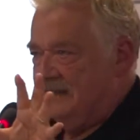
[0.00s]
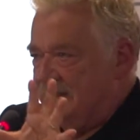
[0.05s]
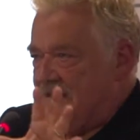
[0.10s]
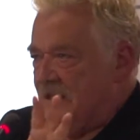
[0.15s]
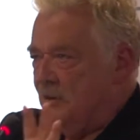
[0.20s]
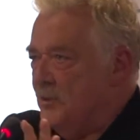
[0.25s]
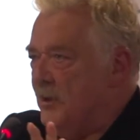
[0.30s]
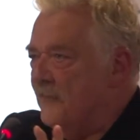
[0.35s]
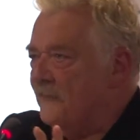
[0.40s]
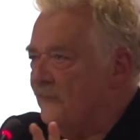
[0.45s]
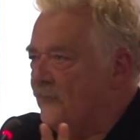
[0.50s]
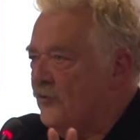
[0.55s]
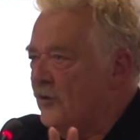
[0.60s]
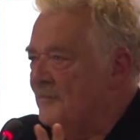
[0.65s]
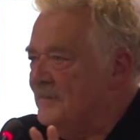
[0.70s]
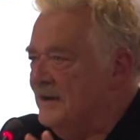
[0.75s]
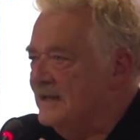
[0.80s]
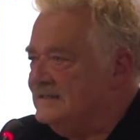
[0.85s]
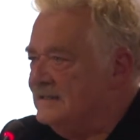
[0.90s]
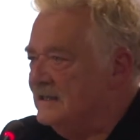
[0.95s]
They were
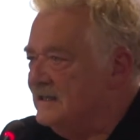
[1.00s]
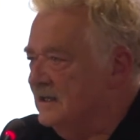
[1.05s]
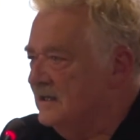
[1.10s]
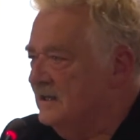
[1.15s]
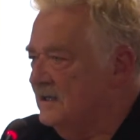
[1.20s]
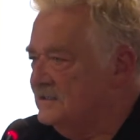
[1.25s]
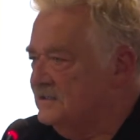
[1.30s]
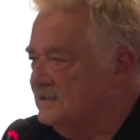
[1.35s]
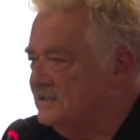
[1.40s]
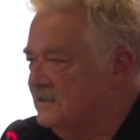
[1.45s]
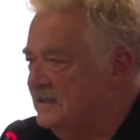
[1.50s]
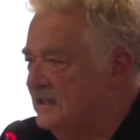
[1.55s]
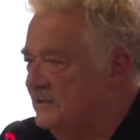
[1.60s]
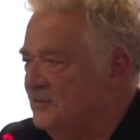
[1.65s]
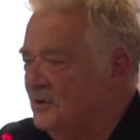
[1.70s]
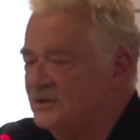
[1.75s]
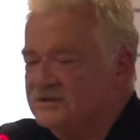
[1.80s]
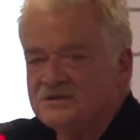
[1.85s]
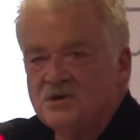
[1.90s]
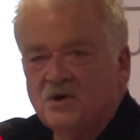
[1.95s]
formed as a cluster. It
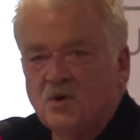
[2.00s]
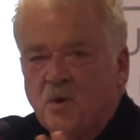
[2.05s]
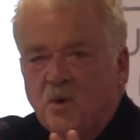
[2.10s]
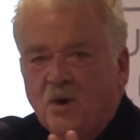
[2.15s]
wasn't